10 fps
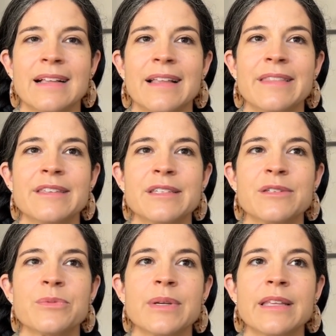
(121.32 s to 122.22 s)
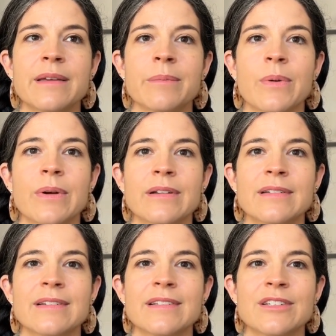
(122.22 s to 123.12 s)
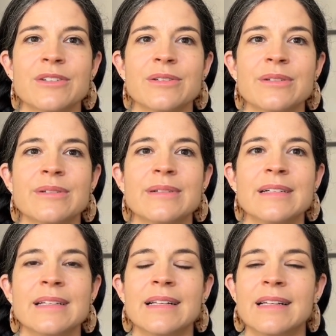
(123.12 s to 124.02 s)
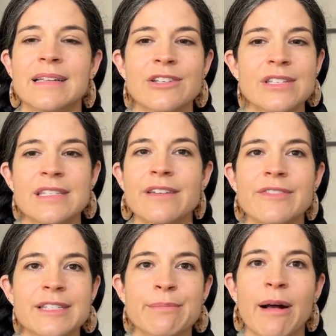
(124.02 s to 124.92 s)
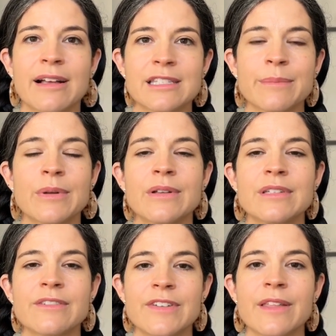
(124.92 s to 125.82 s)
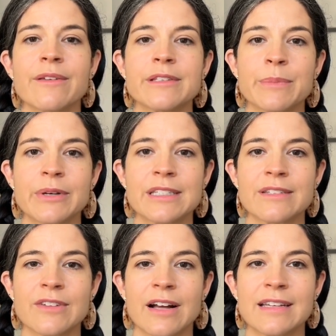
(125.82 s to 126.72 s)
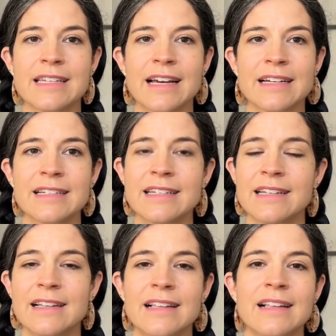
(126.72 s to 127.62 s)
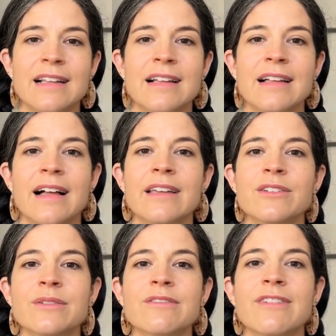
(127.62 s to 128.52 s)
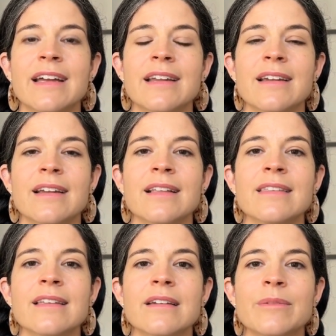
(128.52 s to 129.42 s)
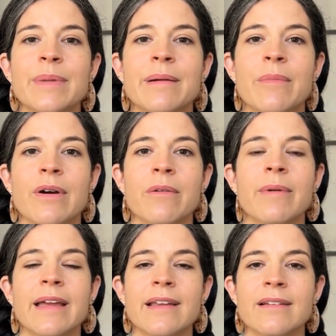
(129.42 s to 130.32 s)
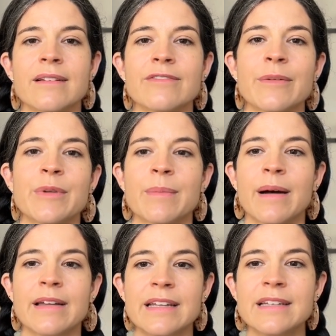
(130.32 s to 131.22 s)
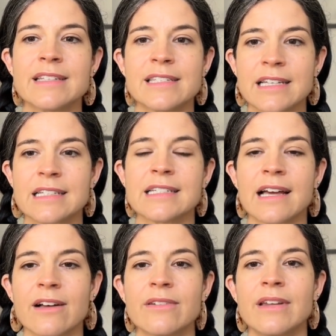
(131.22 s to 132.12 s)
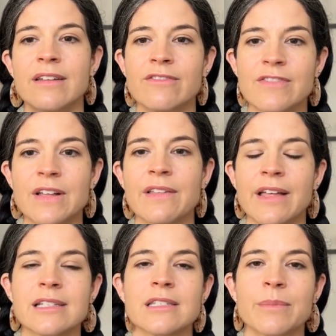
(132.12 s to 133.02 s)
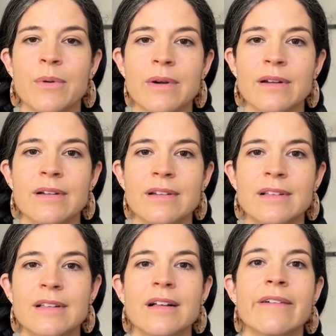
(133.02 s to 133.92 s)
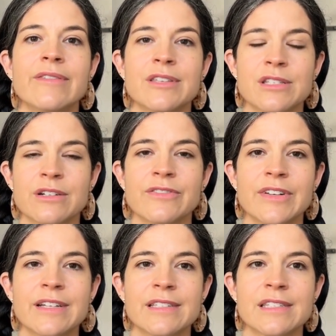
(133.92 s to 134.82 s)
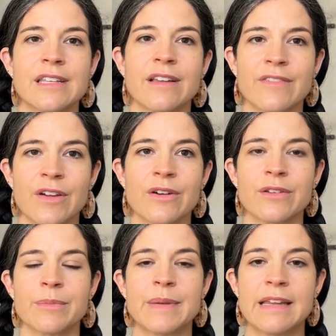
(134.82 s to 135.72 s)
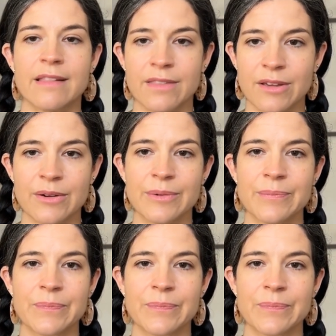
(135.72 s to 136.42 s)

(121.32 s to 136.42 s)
This is really important to just see if it's possible to feel those points of contact and to invite a little bit more weight from your body to sink down and feel that support of the surface and of the earth beneath you. And